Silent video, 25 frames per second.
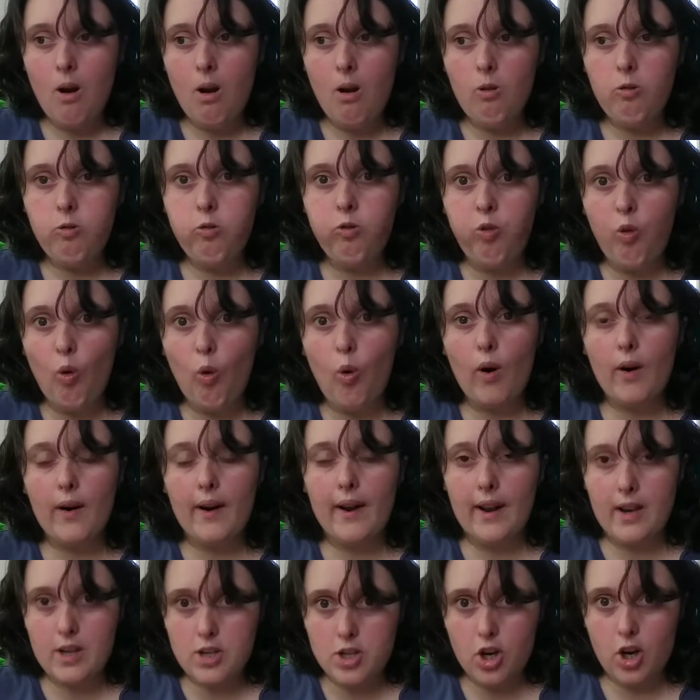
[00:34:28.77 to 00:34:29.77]
for
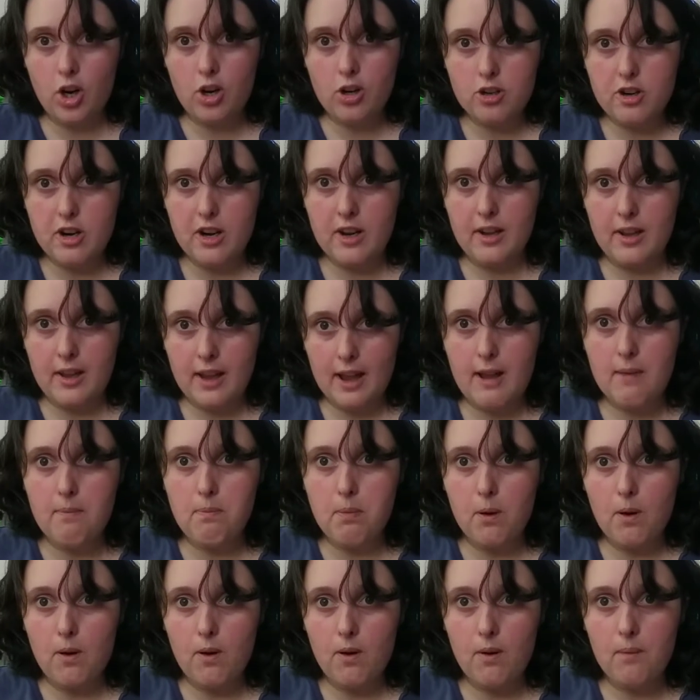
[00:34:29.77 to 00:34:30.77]
a charging
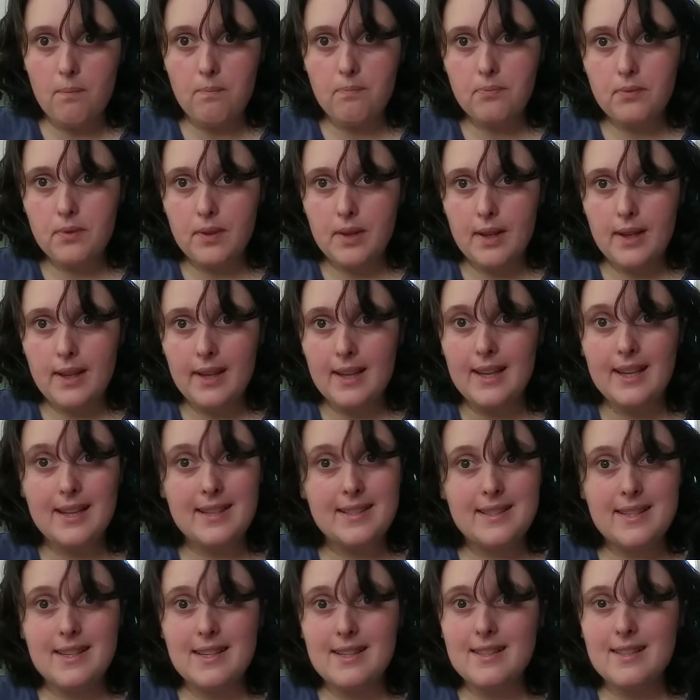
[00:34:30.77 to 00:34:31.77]
cable.
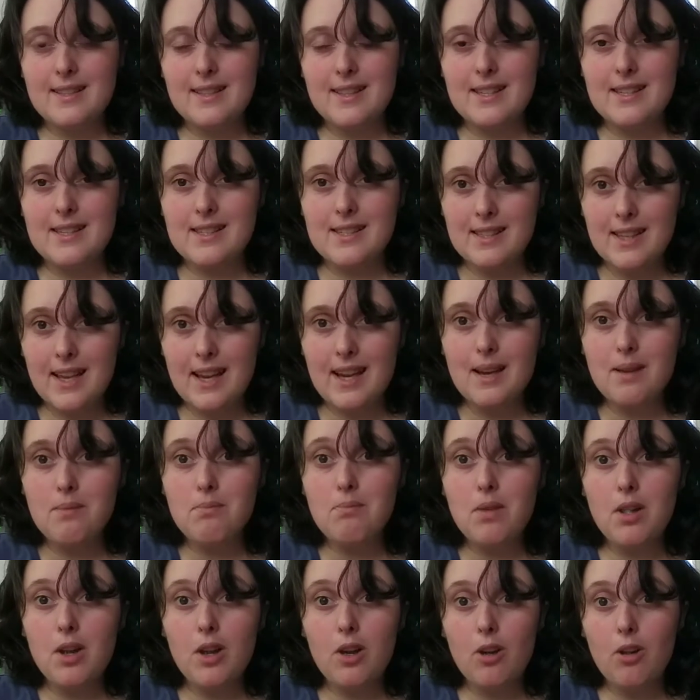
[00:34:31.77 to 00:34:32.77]
The
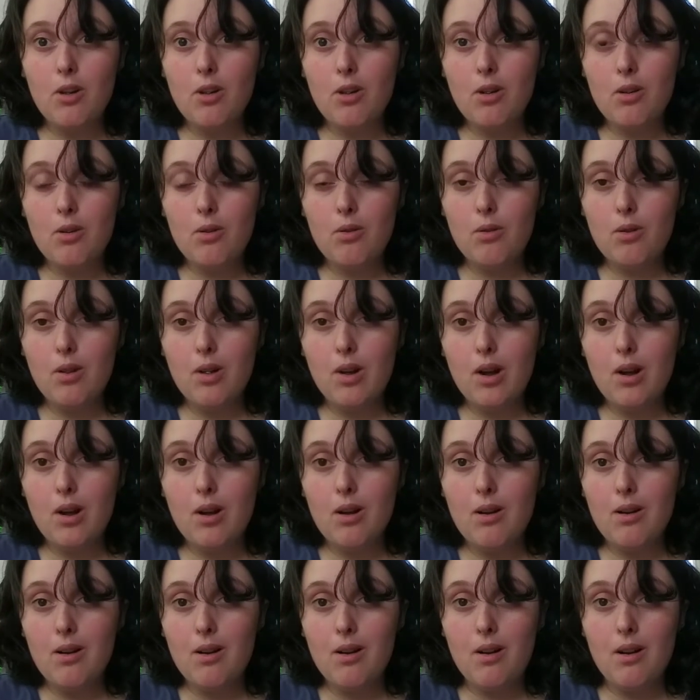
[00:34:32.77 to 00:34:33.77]
same
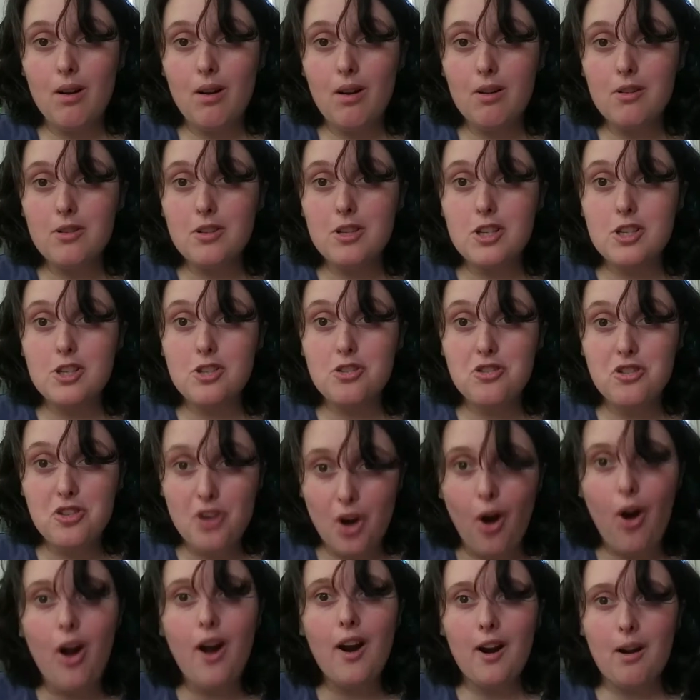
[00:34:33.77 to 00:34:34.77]
does
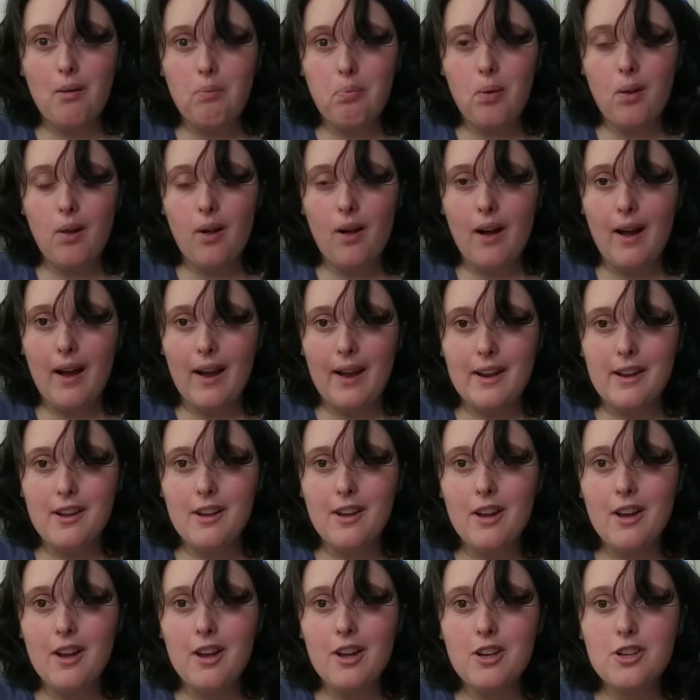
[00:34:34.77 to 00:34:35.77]
not apply
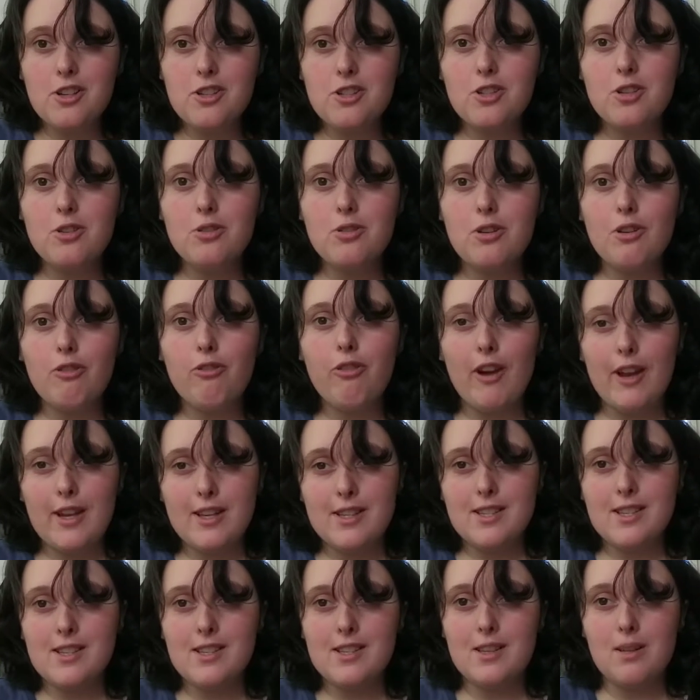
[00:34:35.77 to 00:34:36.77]
to
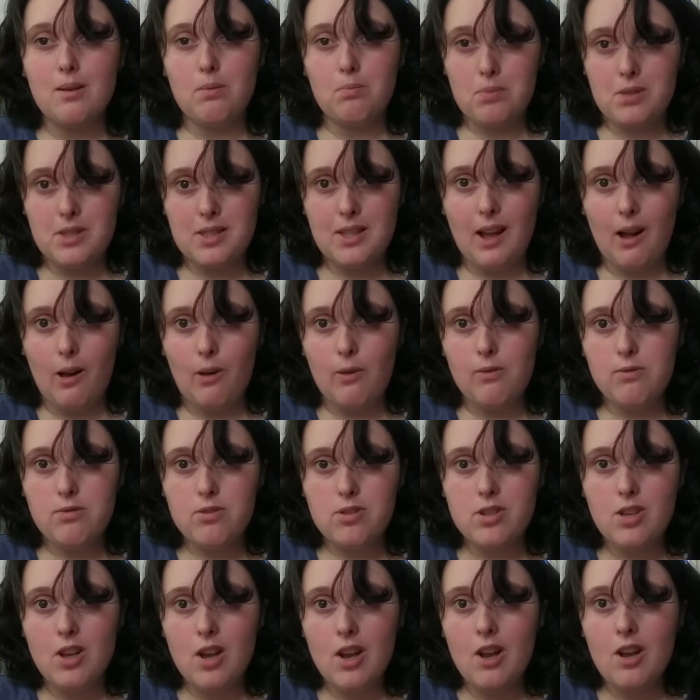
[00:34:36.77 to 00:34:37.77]
devices
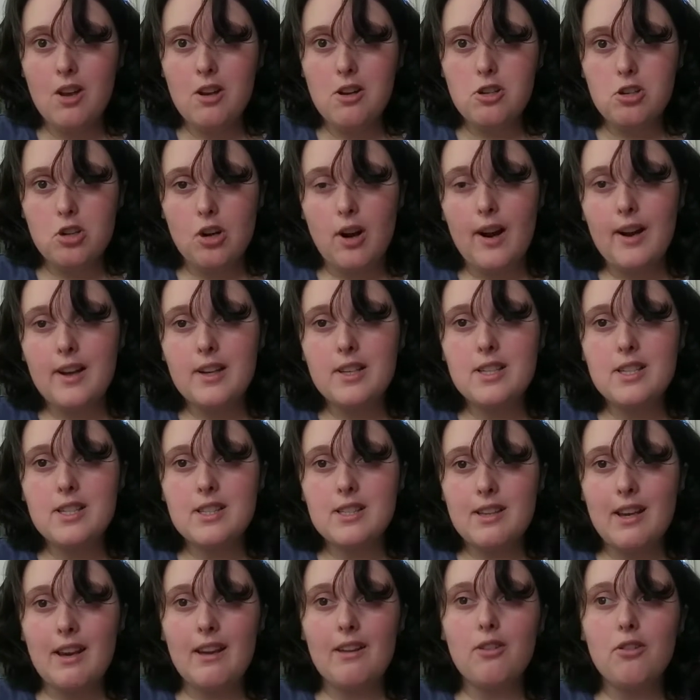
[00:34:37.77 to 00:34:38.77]
themselves. Trying to
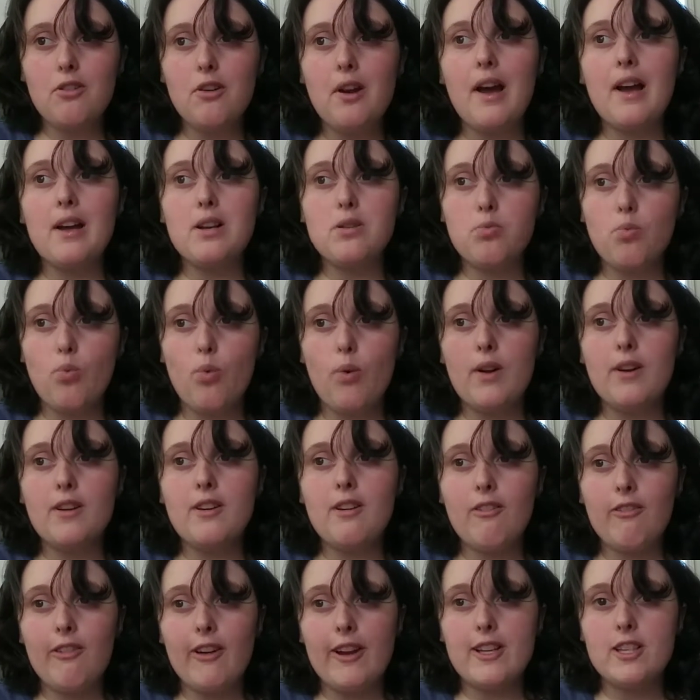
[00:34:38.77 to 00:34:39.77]
standardize one
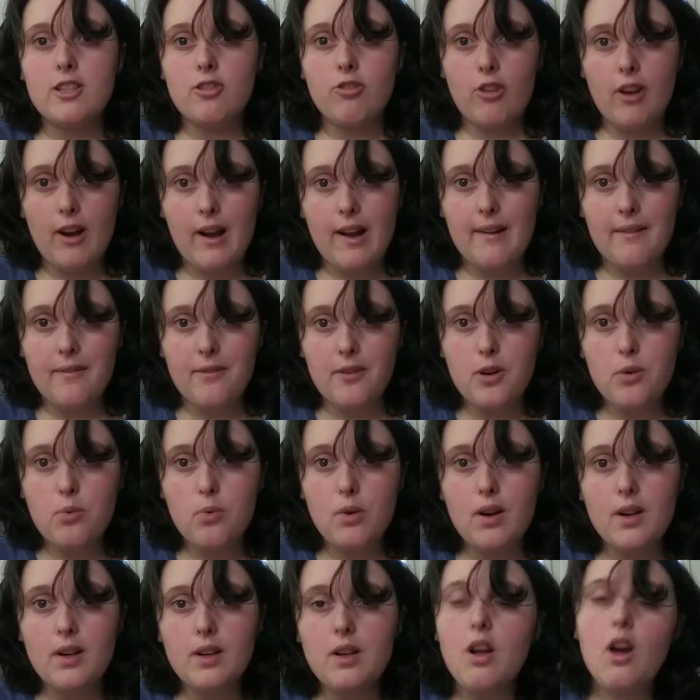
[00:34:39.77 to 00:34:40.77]
device for
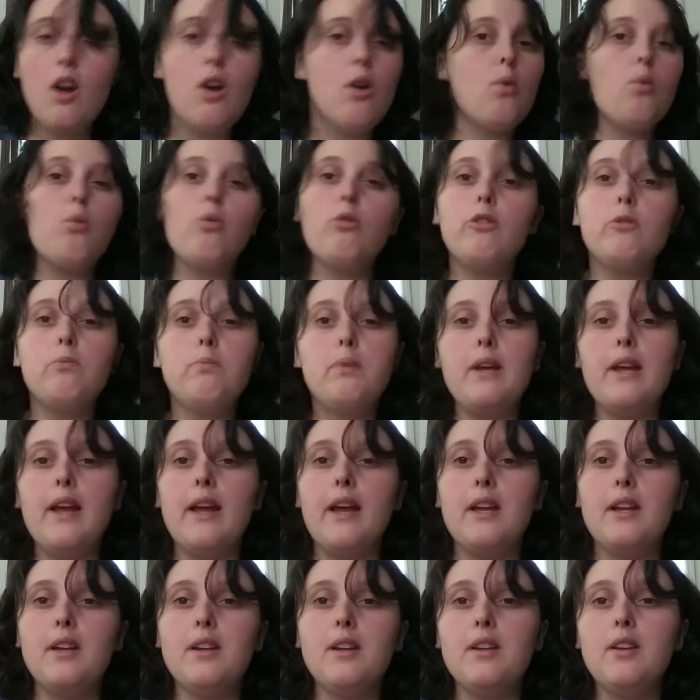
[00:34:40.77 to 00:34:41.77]
everyone would be
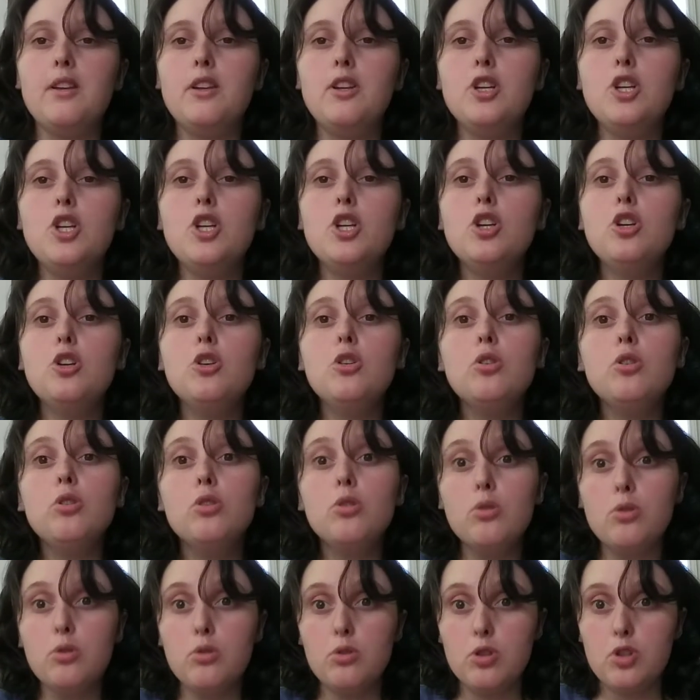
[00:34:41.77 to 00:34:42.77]
a
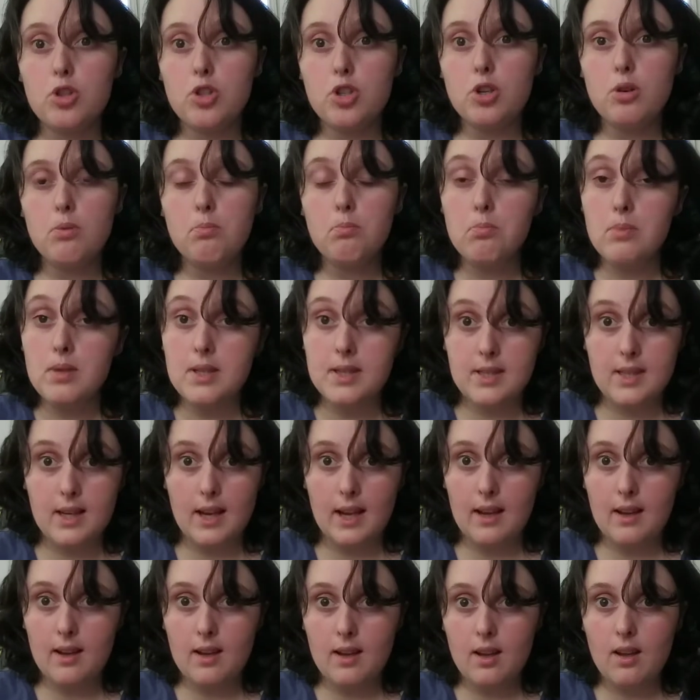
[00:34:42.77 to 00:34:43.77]
huge
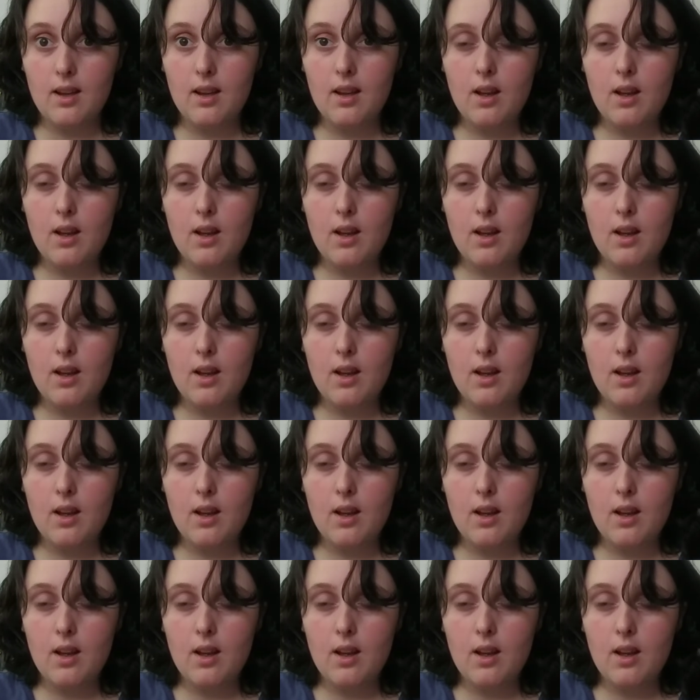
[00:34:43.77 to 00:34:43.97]
mistake,